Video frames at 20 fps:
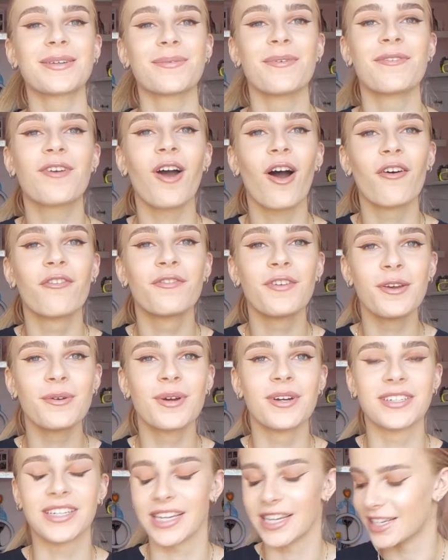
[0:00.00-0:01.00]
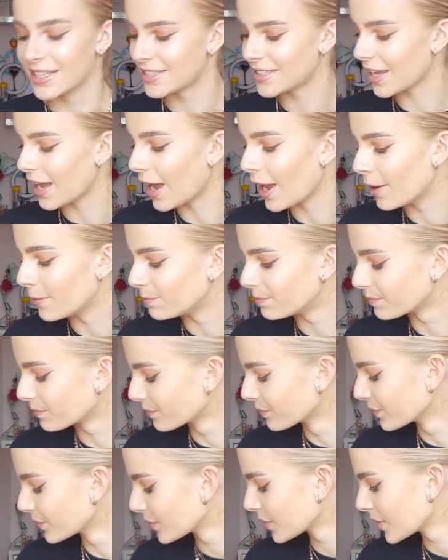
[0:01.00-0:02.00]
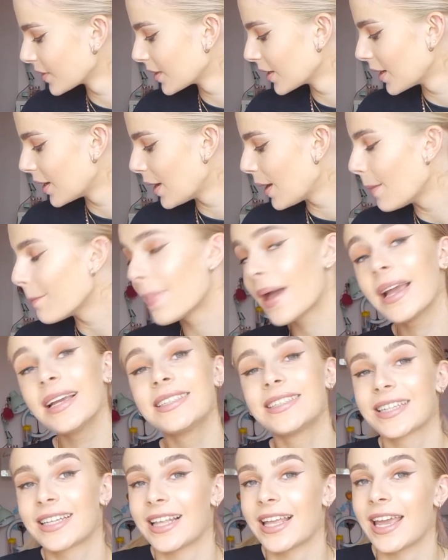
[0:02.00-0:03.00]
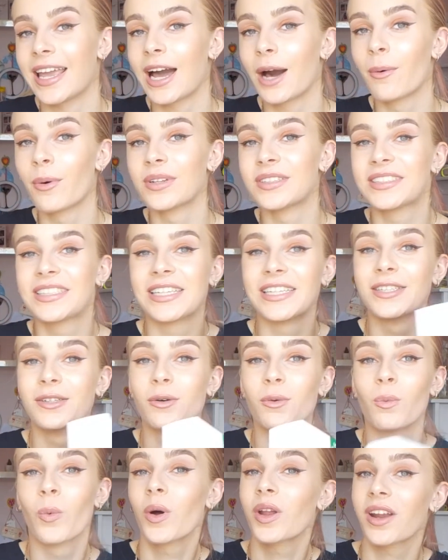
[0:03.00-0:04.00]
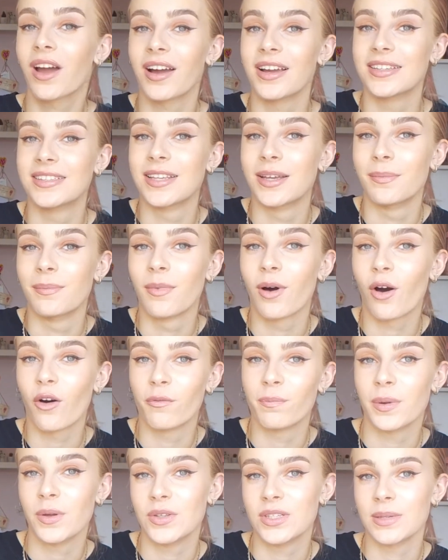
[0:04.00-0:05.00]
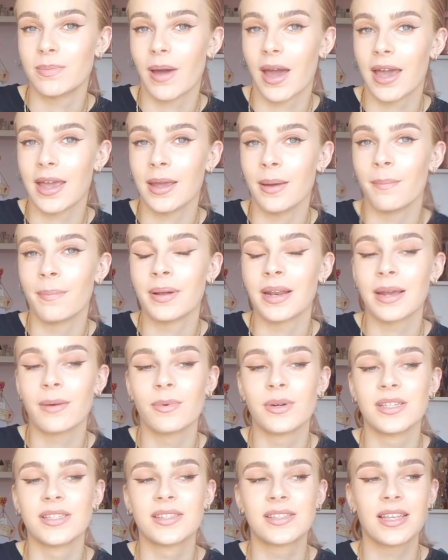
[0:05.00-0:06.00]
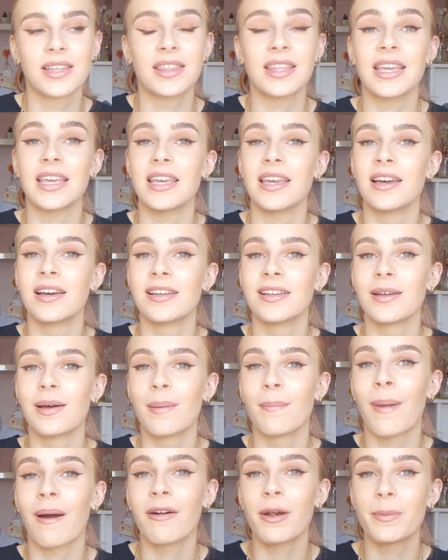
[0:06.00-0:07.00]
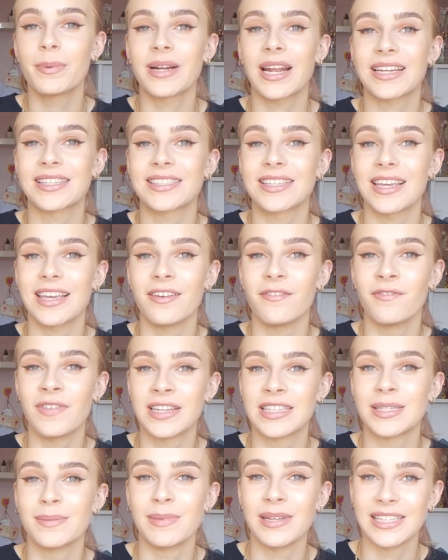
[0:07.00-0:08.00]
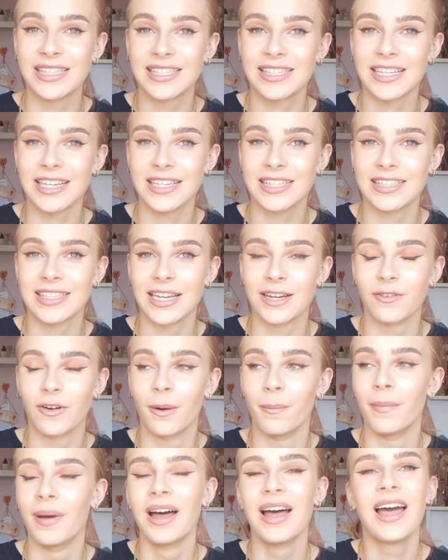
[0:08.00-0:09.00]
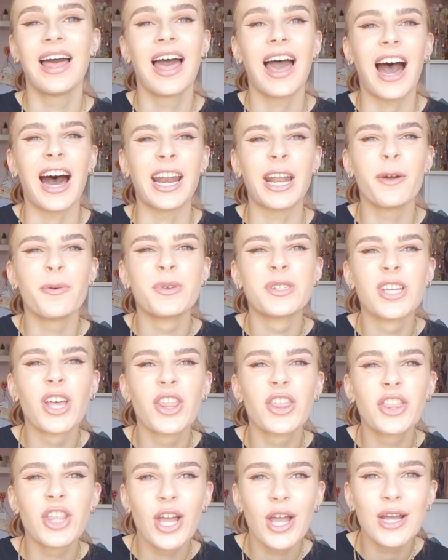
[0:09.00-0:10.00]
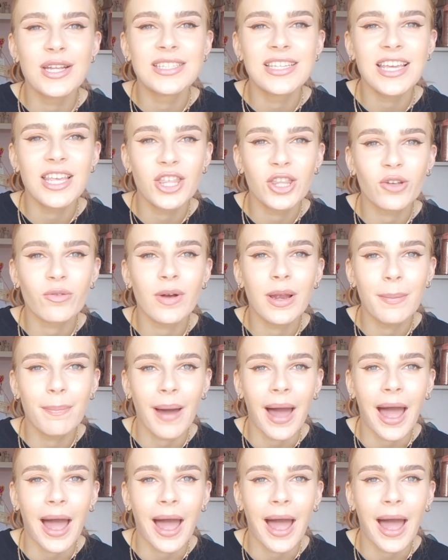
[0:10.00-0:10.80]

we've got a few goodies. Basically, I wanted one item off Beauty Bay, but it was the Mario Badescu Vitamin C Serum, and it was £33.95